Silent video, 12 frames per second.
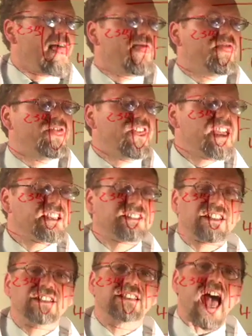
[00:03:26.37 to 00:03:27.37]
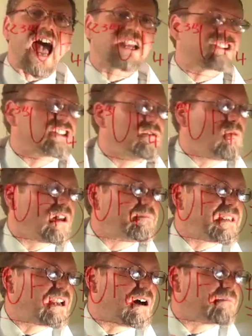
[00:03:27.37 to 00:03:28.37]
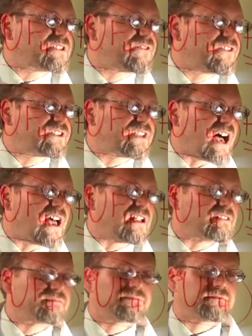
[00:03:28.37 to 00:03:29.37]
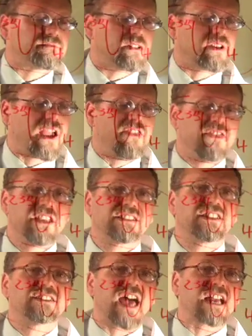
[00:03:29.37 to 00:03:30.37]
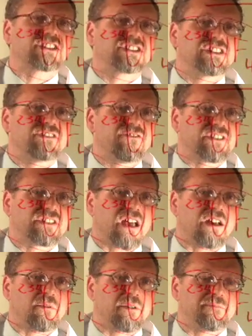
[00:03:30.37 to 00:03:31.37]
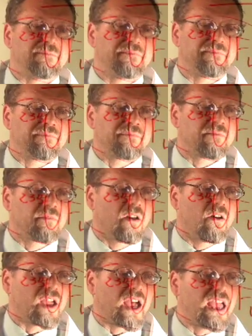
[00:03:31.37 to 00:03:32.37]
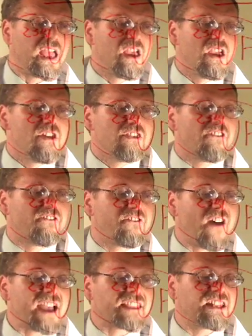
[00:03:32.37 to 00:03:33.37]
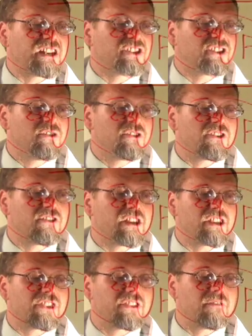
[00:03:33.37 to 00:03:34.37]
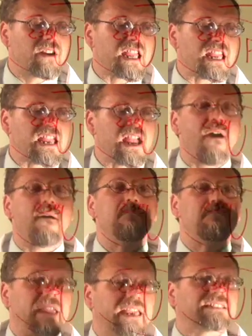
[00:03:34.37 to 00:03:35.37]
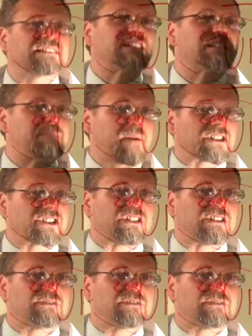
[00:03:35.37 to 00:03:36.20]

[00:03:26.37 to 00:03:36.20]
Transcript: This is actually what becomes fissile, okay? This is actually the fissile one, okay? The fact that it's two thirty-three makes it special.